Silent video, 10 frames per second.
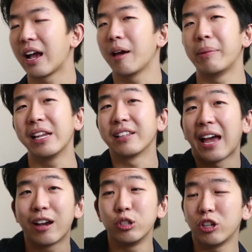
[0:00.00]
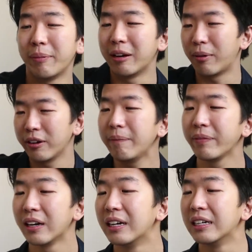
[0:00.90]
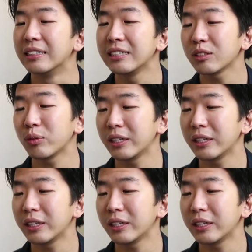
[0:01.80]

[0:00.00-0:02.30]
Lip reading: guy beating the taiko drum at the bottom. This